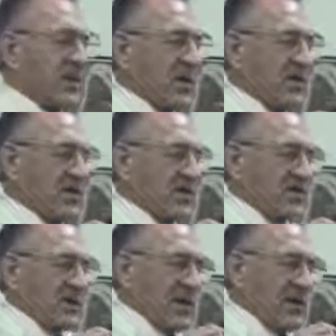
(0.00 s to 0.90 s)
And we
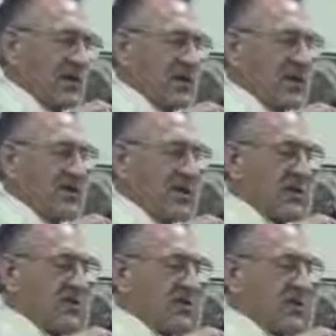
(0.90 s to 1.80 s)
just say that we're
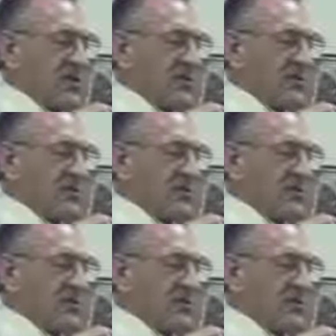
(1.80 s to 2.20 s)
committed to it, Lord.